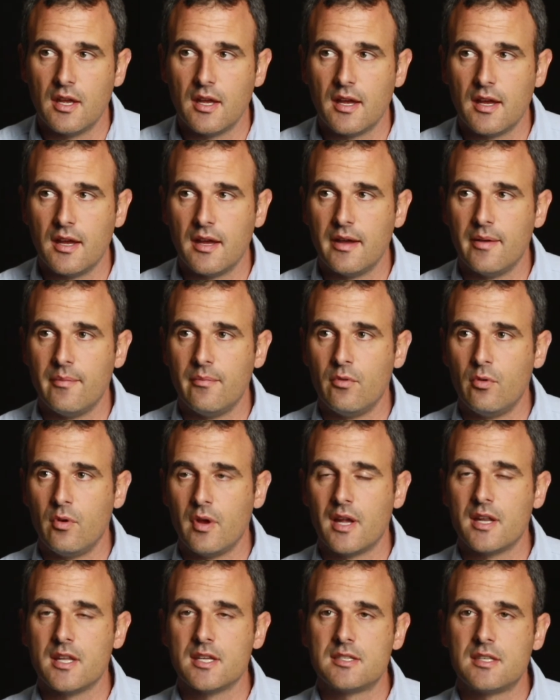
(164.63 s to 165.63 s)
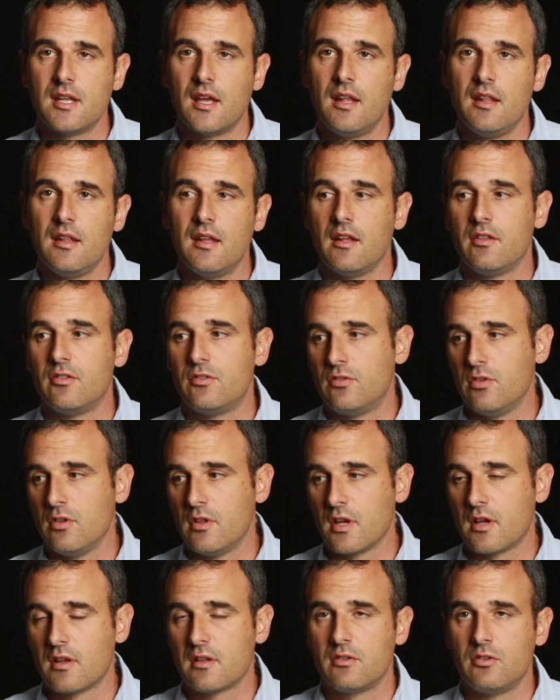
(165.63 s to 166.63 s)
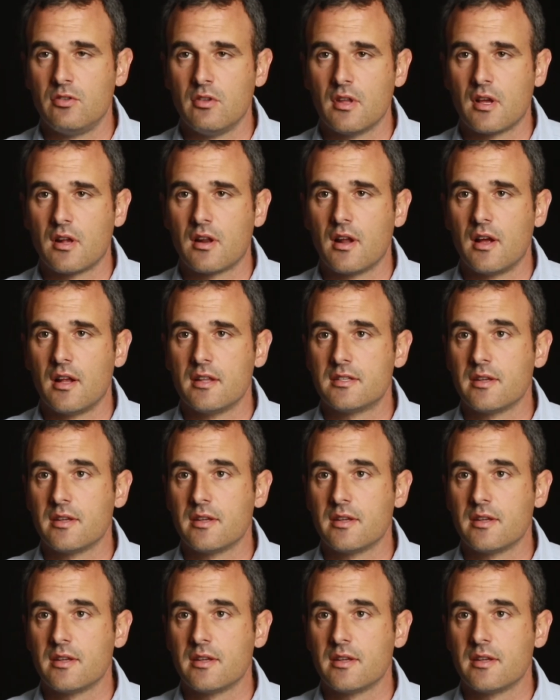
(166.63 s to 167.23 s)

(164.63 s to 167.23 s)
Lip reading: We understand that to the client,